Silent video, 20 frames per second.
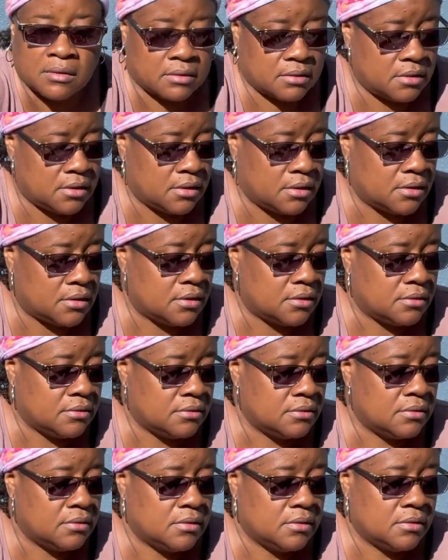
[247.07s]
yeah,
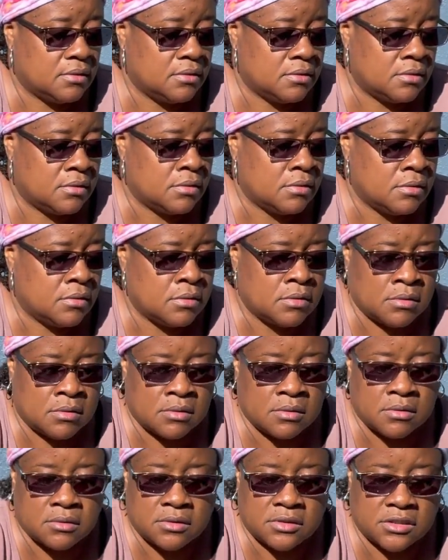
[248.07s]

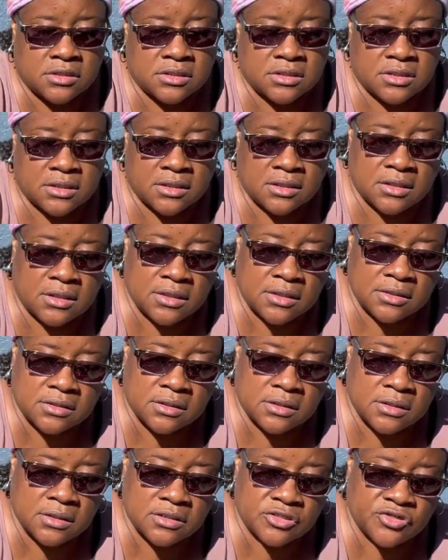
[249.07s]
just stick these in.